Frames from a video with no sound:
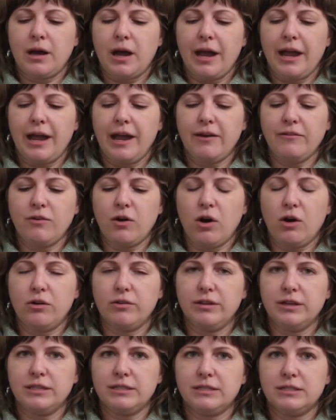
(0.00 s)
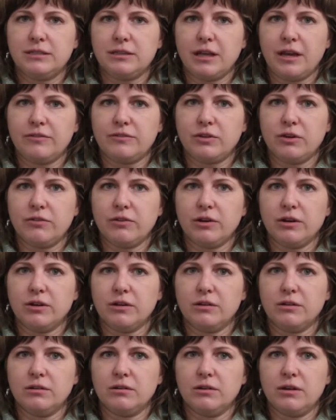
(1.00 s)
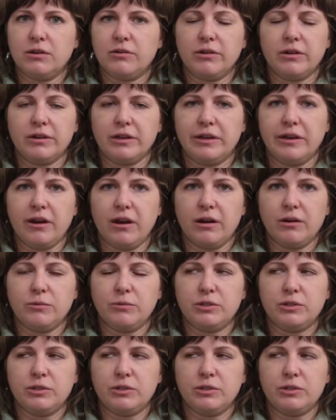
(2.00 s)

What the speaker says: have all this leftover acrylic yarn,